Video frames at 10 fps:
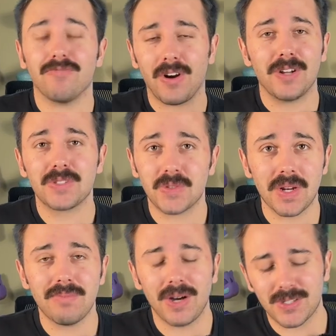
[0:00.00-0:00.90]

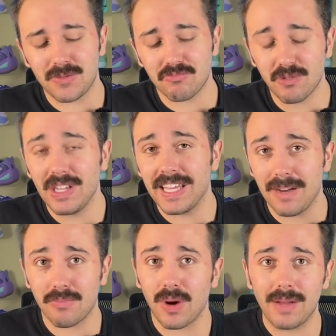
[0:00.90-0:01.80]
120 bucks, really
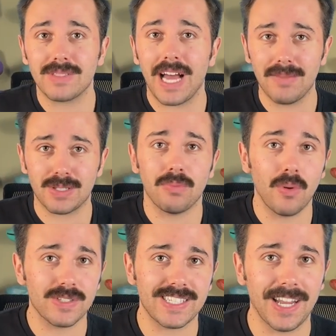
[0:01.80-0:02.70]
a prime time
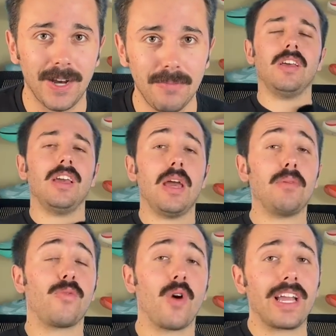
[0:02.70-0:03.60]
support setup. And
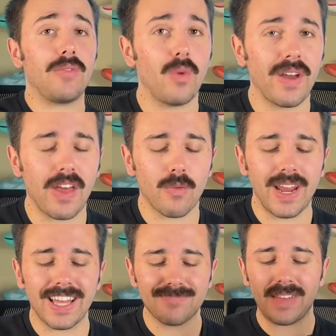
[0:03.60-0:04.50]
before I give away that
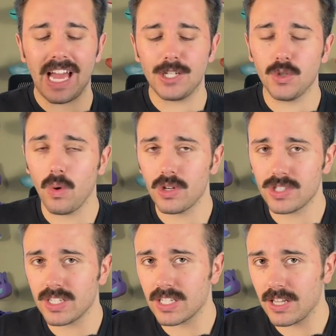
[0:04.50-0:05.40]
rating, I do always
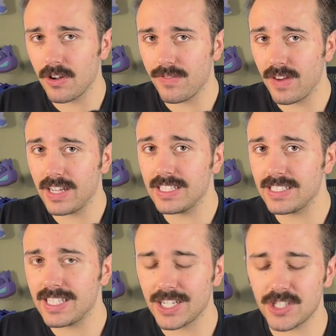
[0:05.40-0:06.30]
like to clarify in this
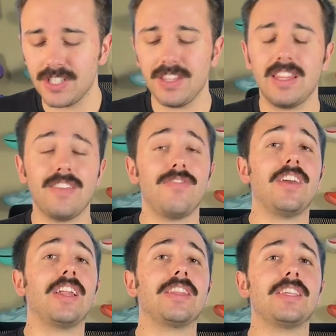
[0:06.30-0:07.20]
section, the
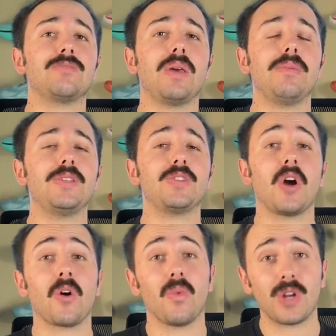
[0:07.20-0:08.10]
fit on these babies
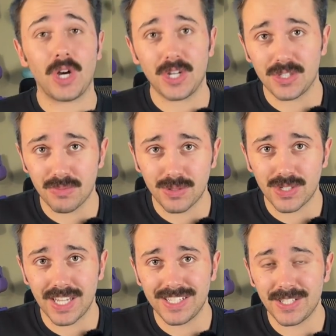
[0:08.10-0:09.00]
are
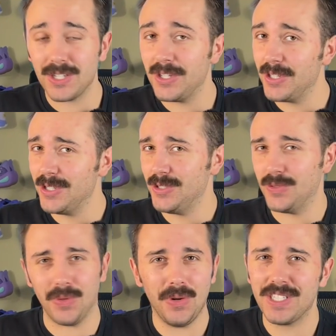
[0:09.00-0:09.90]
100%
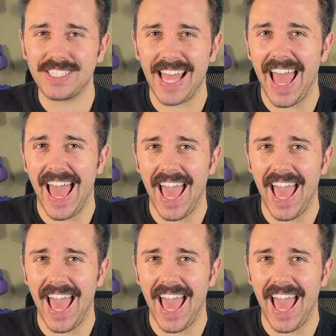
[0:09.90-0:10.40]
true to size.